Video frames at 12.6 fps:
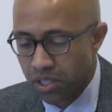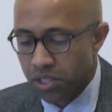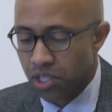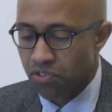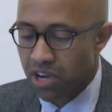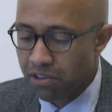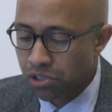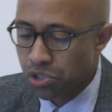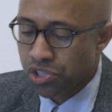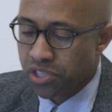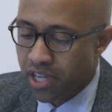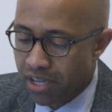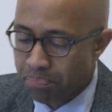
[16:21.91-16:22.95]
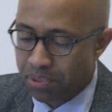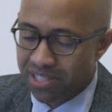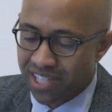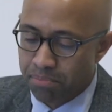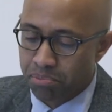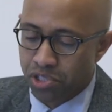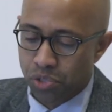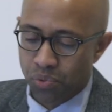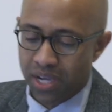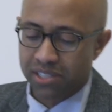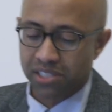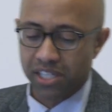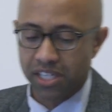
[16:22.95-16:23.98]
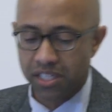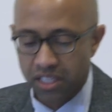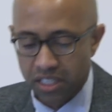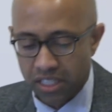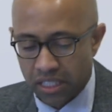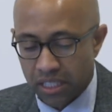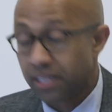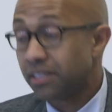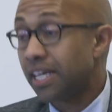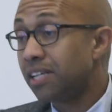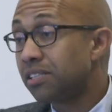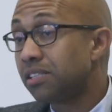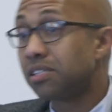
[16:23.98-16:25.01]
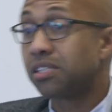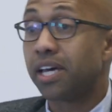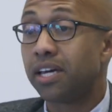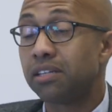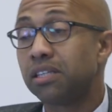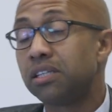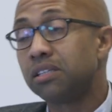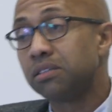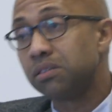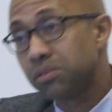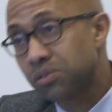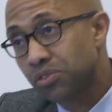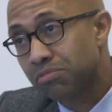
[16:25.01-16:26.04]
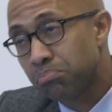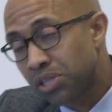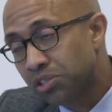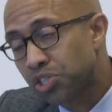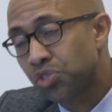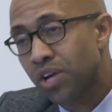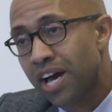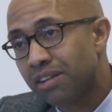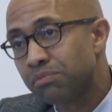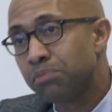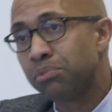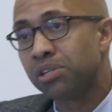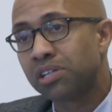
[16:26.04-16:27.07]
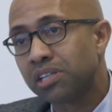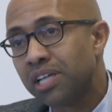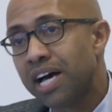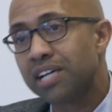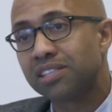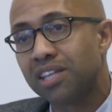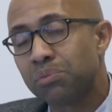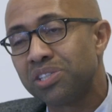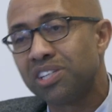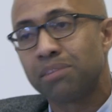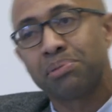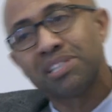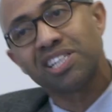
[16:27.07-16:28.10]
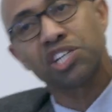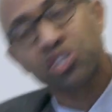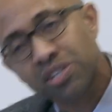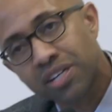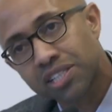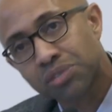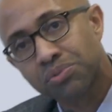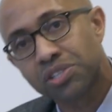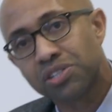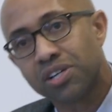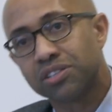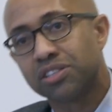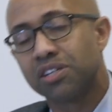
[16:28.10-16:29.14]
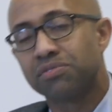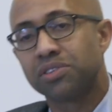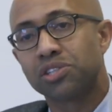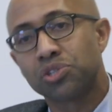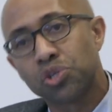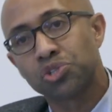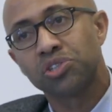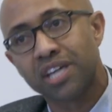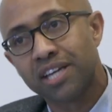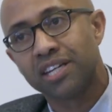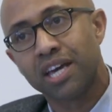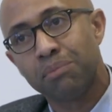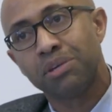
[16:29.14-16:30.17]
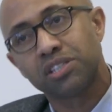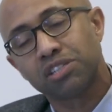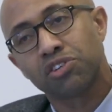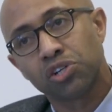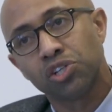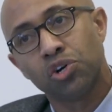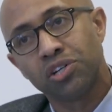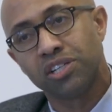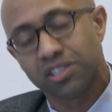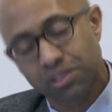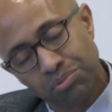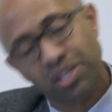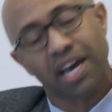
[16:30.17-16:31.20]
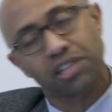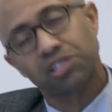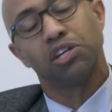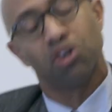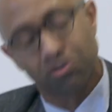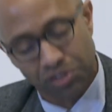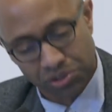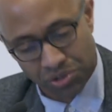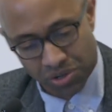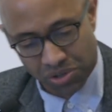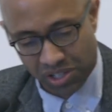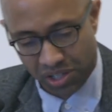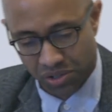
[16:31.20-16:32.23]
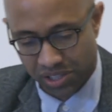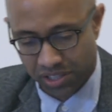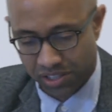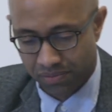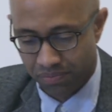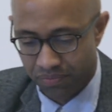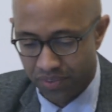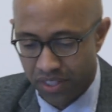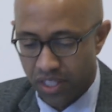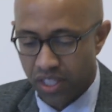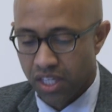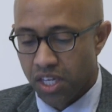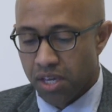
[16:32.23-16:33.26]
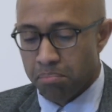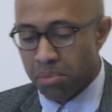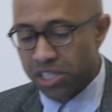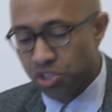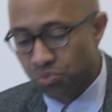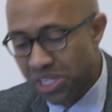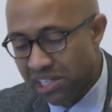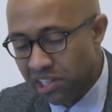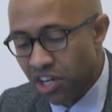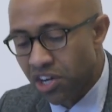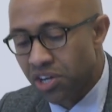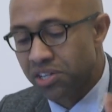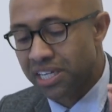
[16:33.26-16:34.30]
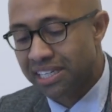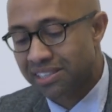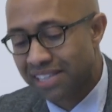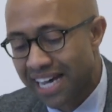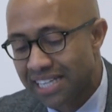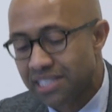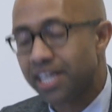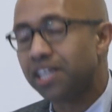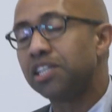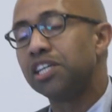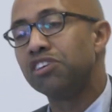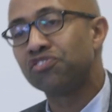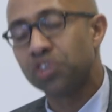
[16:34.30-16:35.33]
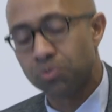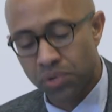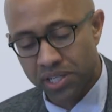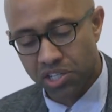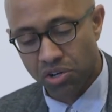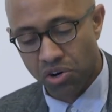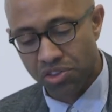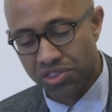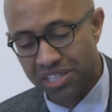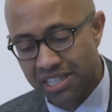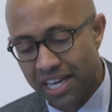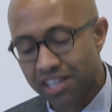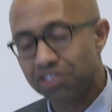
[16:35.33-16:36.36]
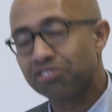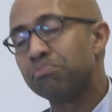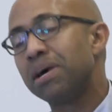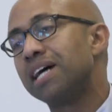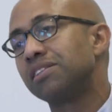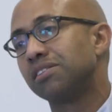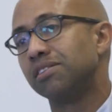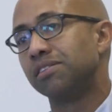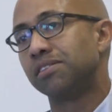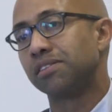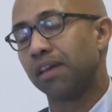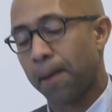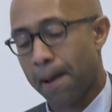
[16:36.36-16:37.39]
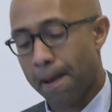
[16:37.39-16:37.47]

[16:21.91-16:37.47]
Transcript: the revolutionary petit bourgeoisie, that is to say, the sort of middle stratum, the middle class that was in a position as a result of the social dynamics of colonialism to actually overthrow colonialism, must relearn its identity from what he called the native masses.